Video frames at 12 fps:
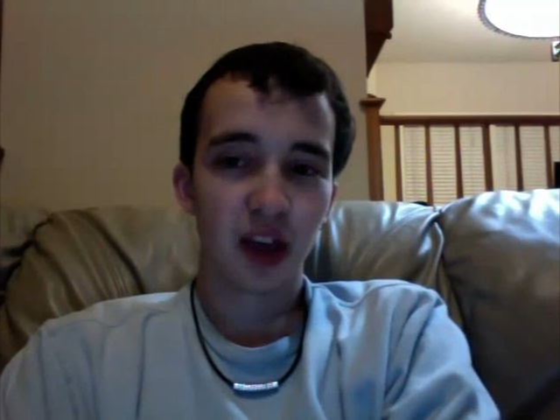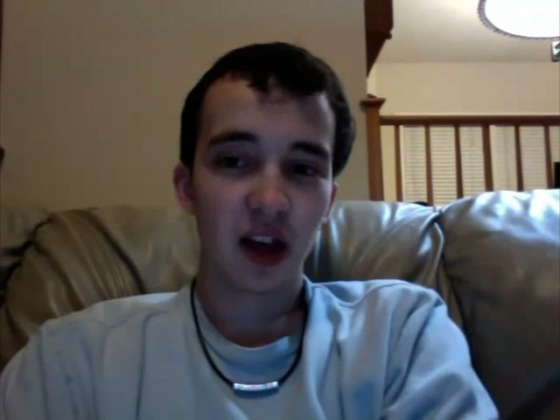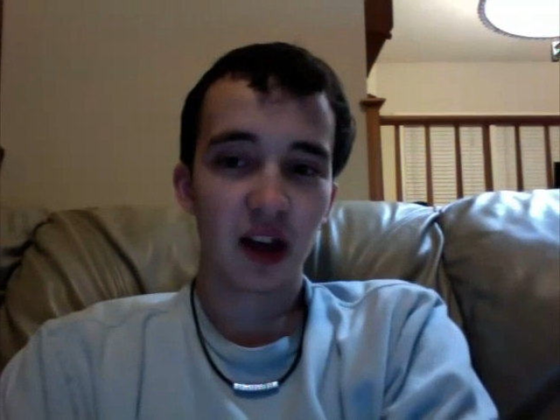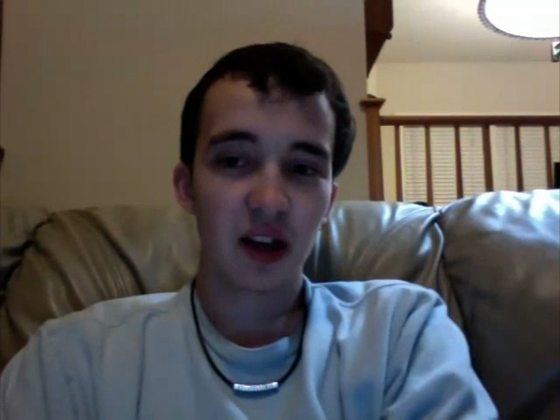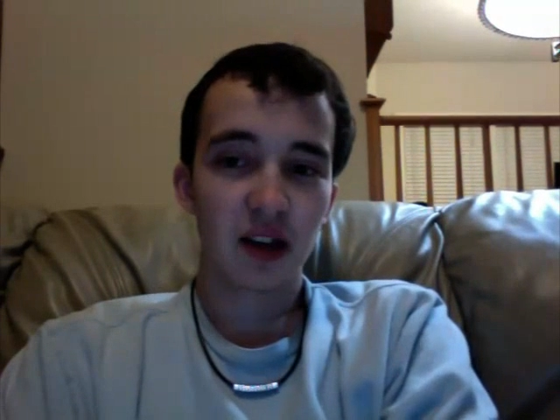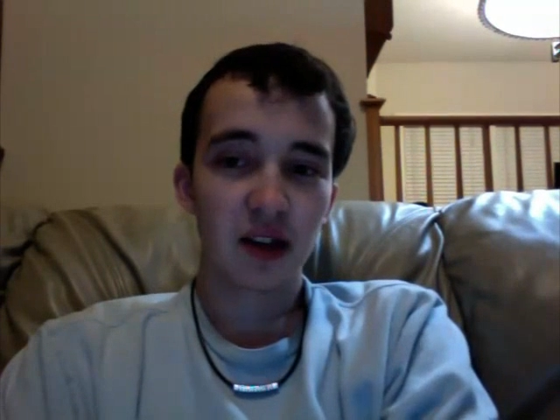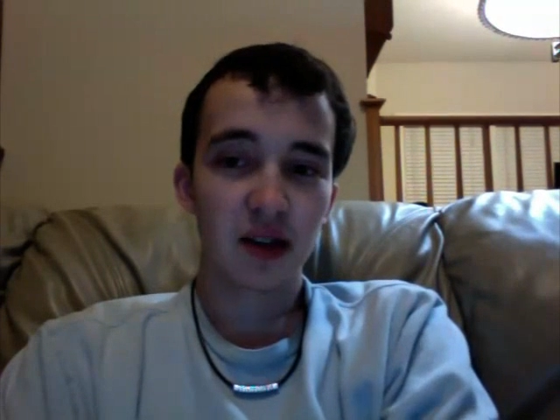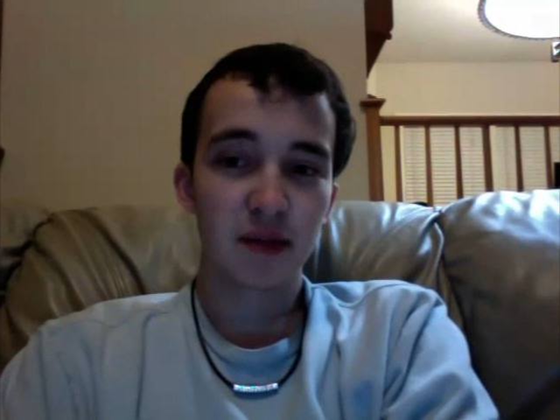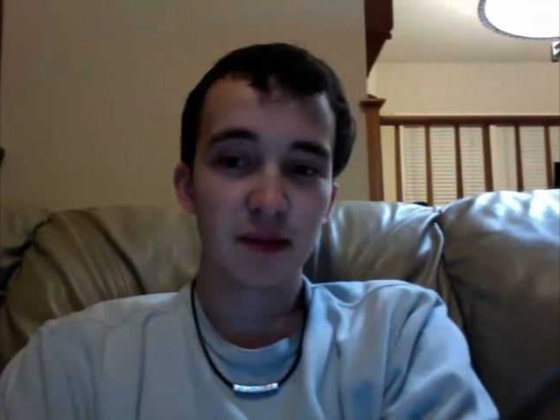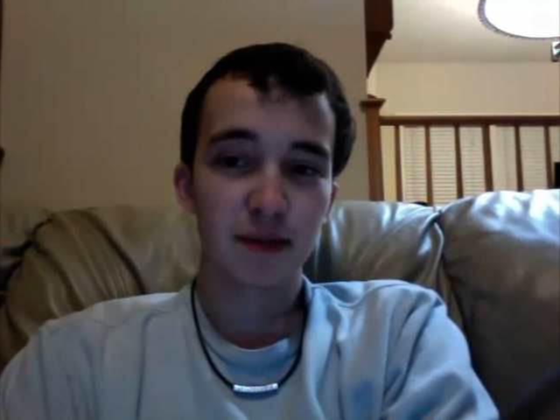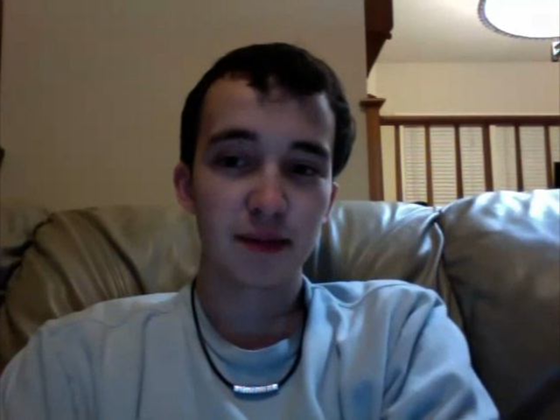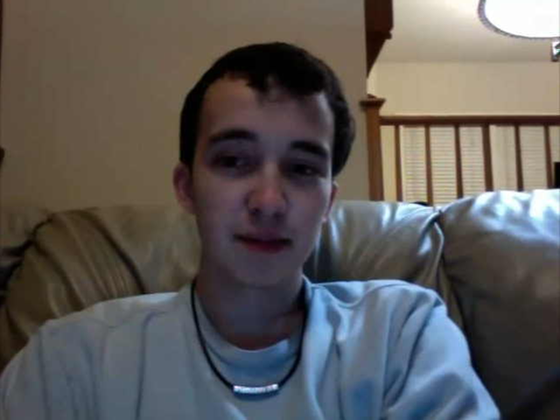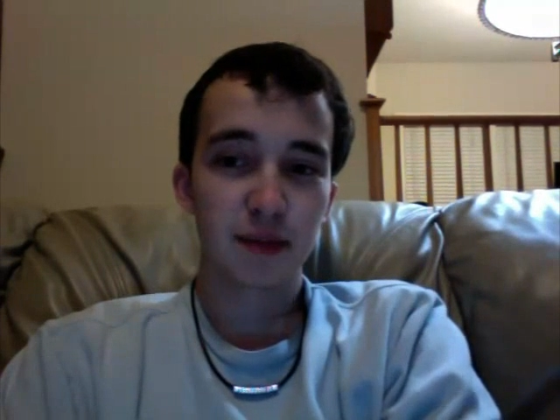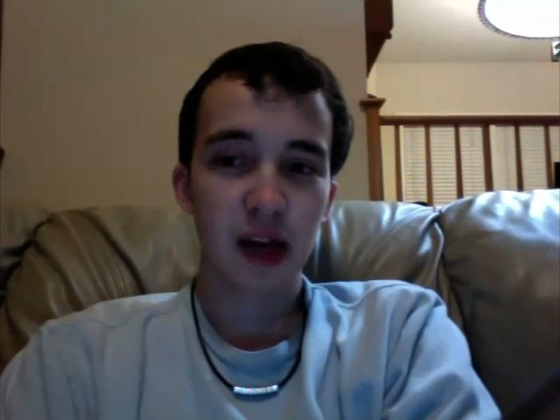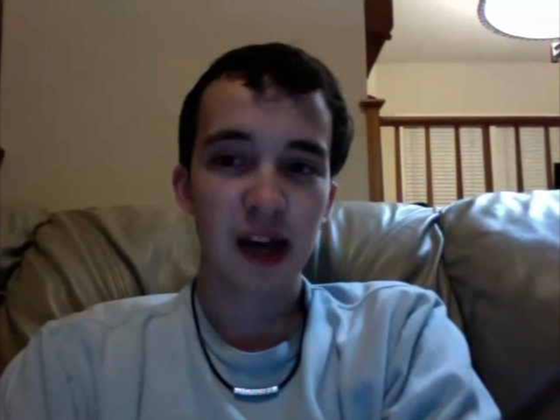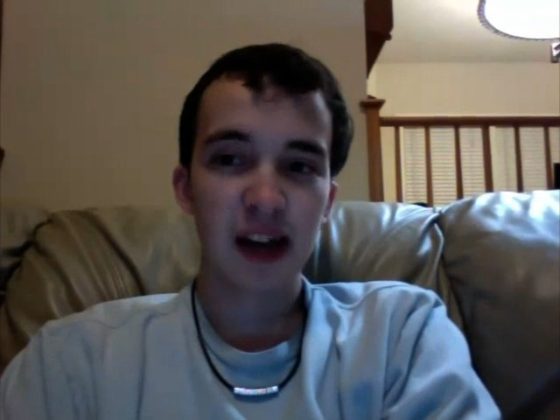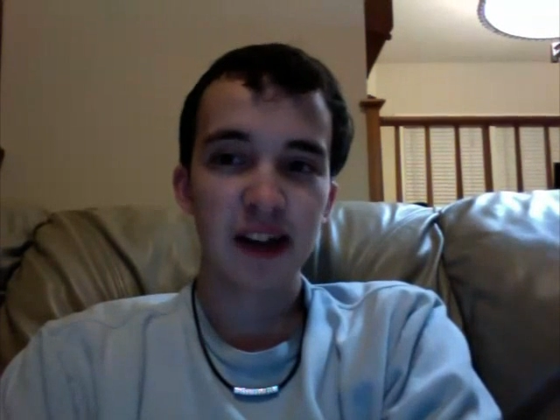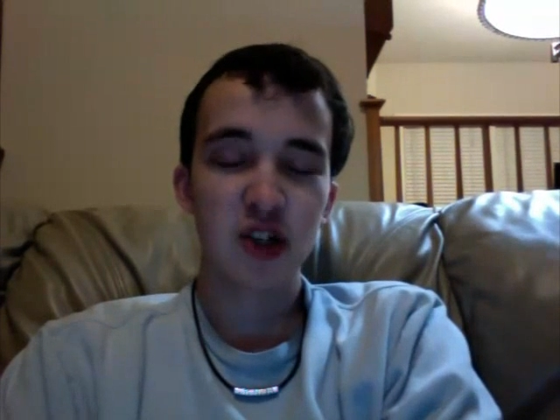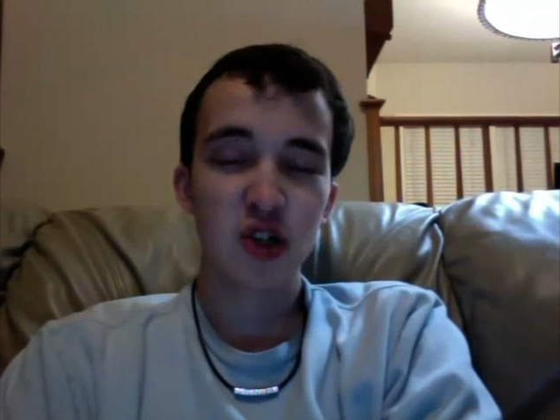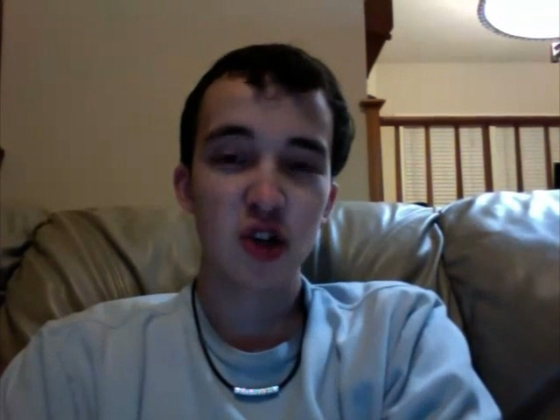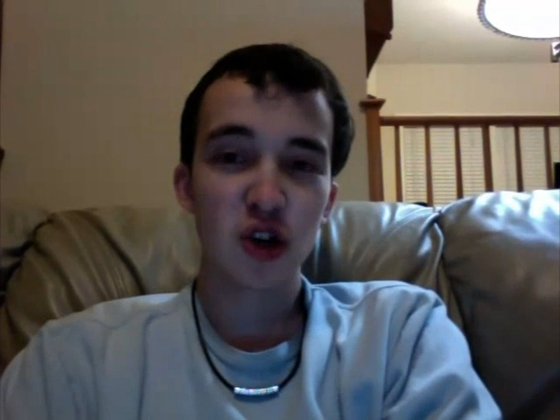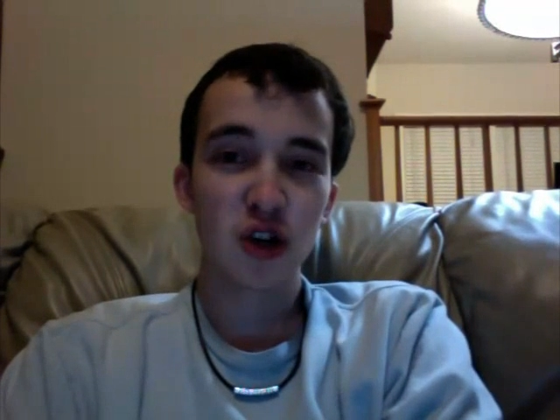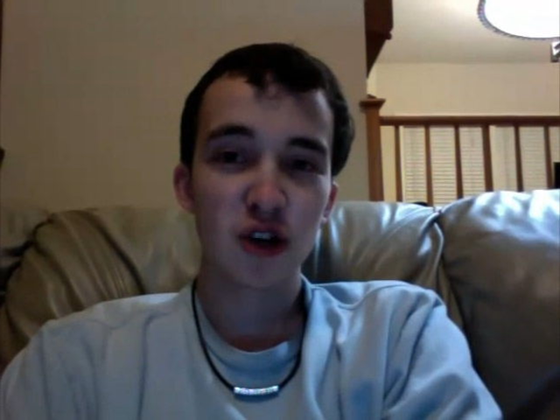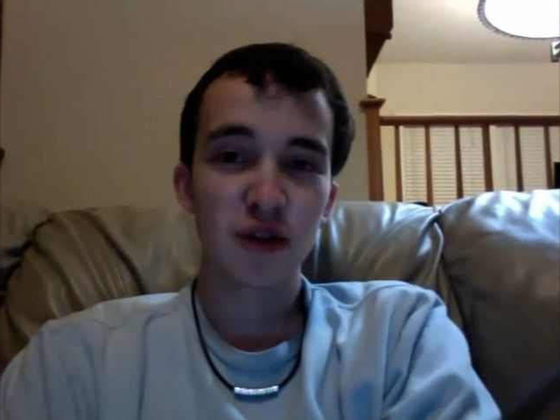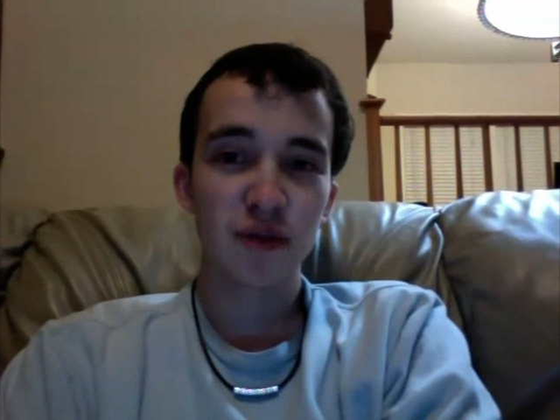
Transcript: um, I like to draw.